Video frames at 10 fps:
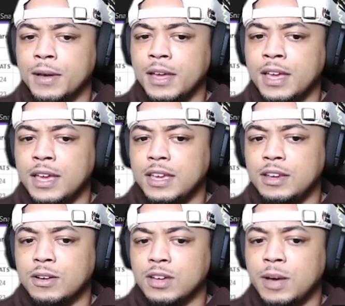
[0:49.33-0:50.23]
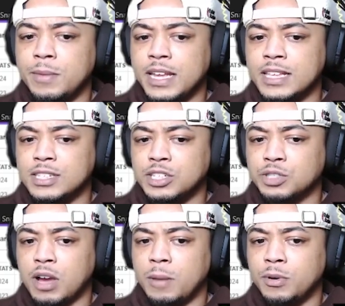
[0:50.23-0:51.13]
But, you know, coming into the
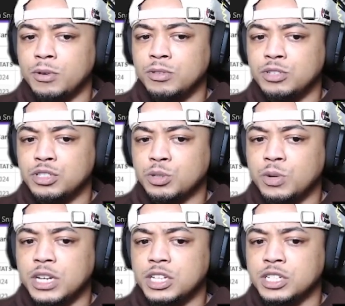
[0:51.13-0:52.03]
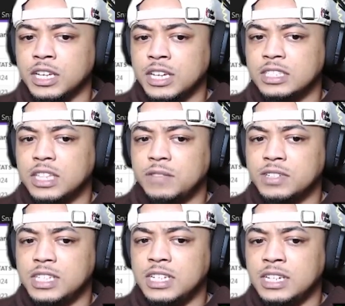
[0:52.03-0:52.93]
Shrine Bowl in this 20-ish,
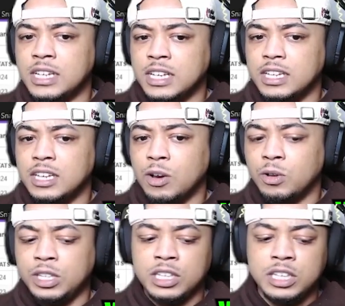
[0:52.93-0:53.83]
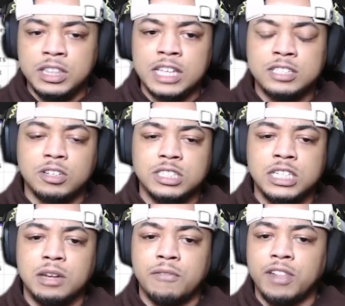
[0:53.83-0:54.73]
17, you know, they start
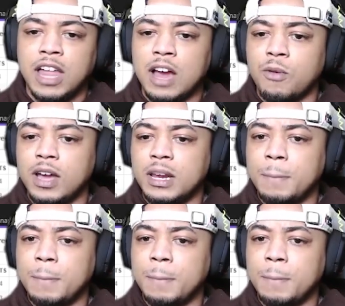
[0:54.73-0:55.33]
seeing him fly around and